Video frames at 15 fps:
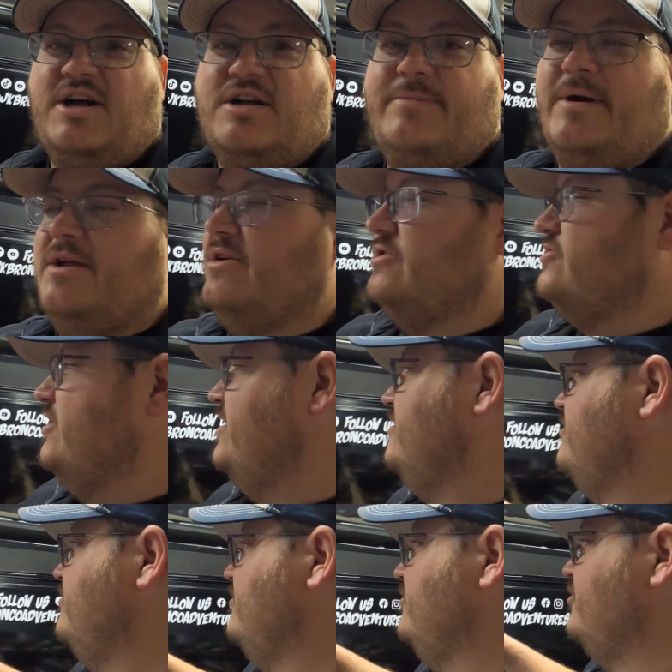to talk about our
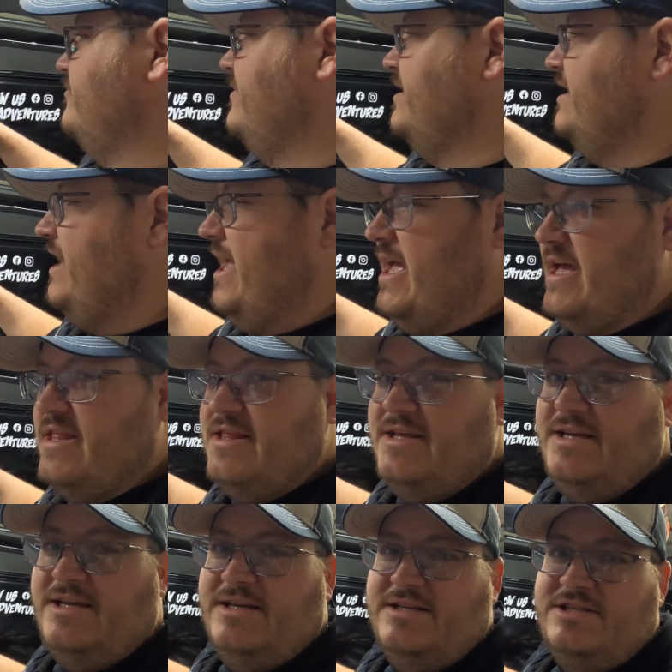trailer a little bit and
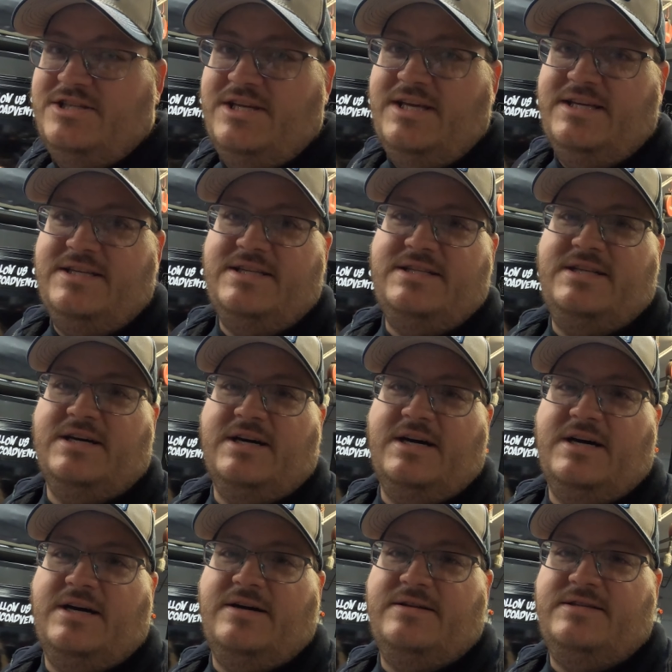the G,
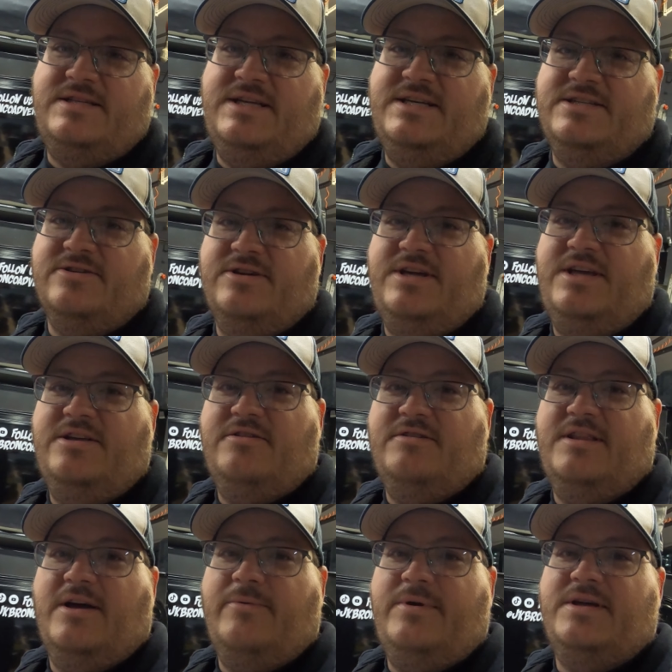uh, diesel
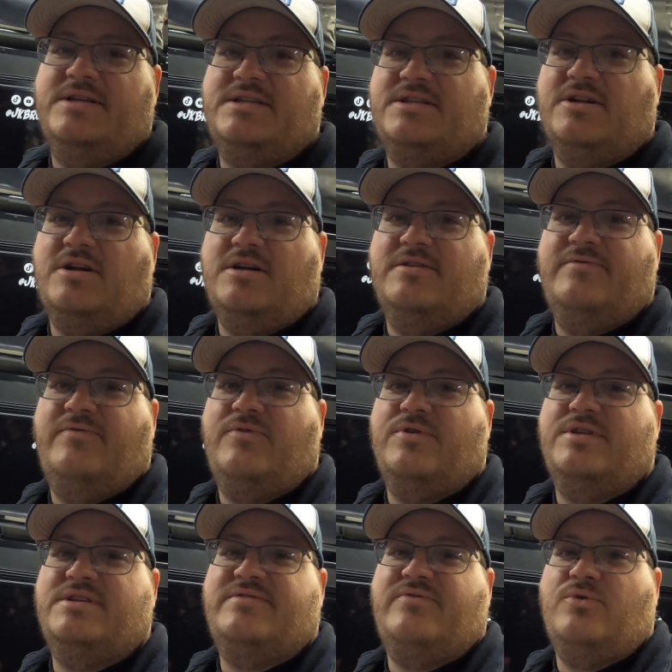heater that we installed
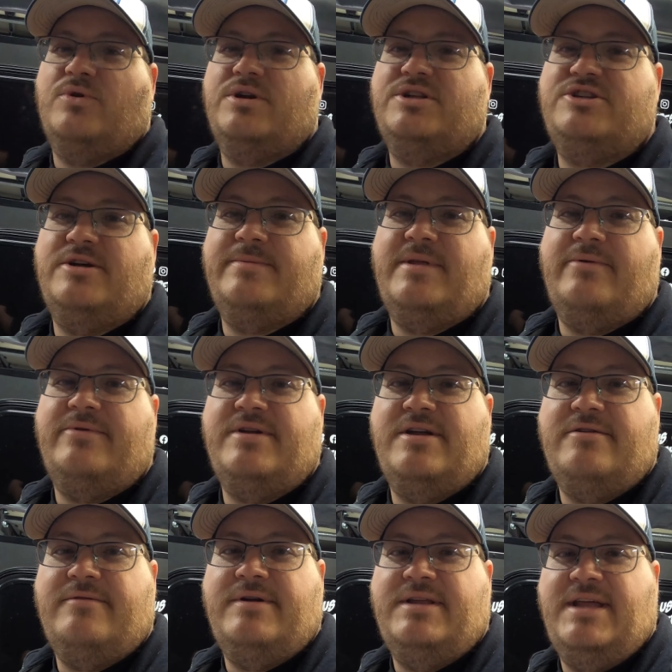for this Florida trip that we're
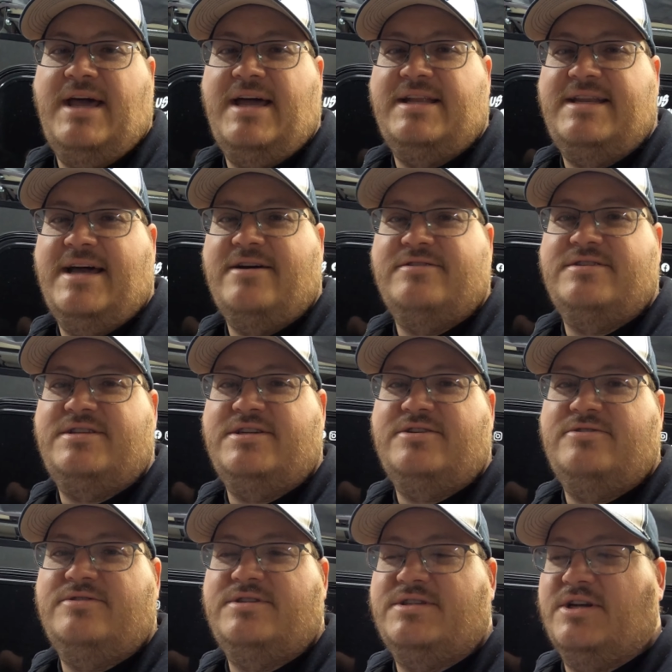getting ready to head down
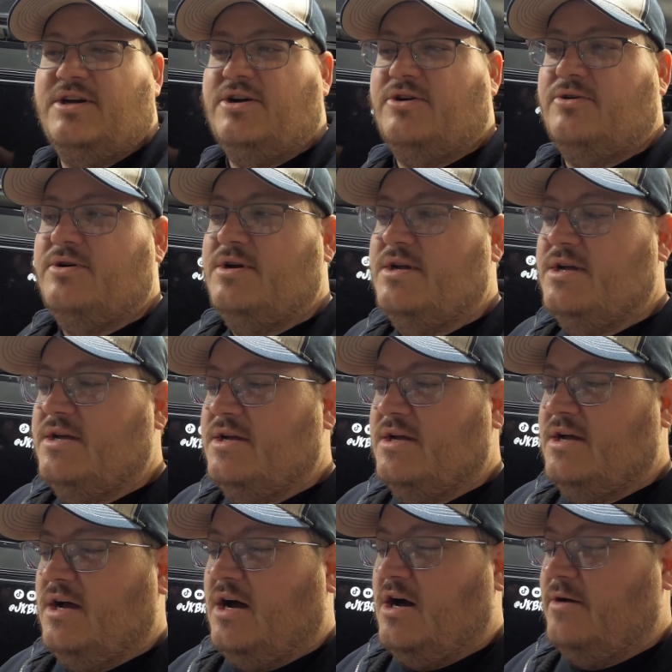to. So
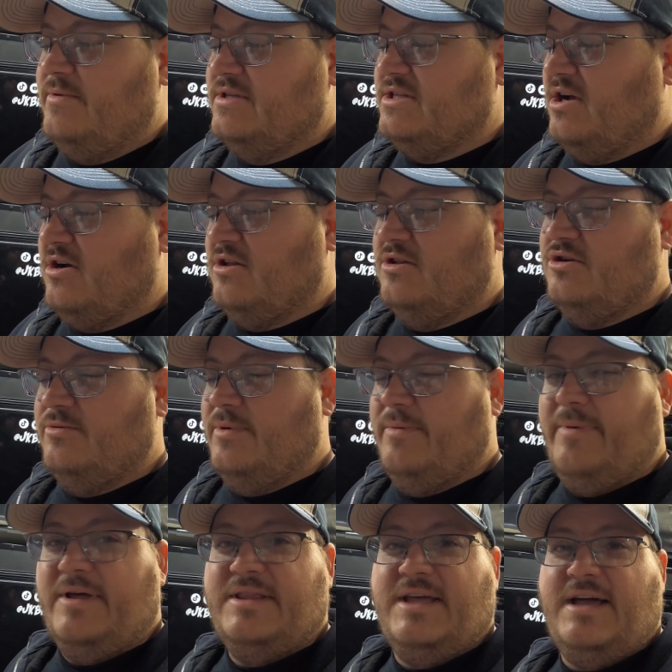um, let's talk a little bit
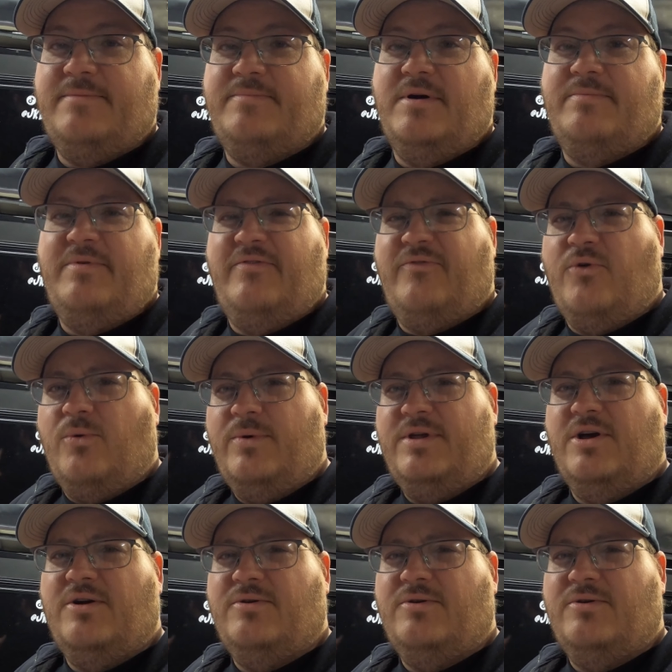about that. But before we